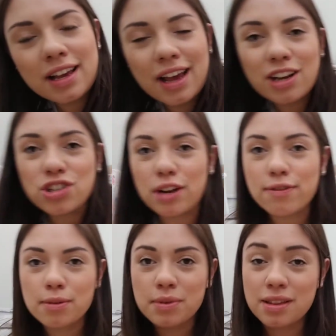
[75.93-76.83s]
I tried
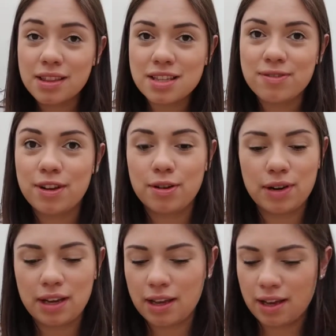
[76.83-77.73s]
filming this video
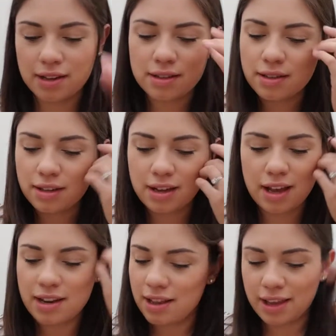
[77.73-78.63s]
already and
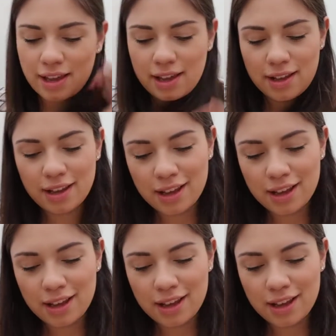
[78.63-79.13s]
I didn't like it.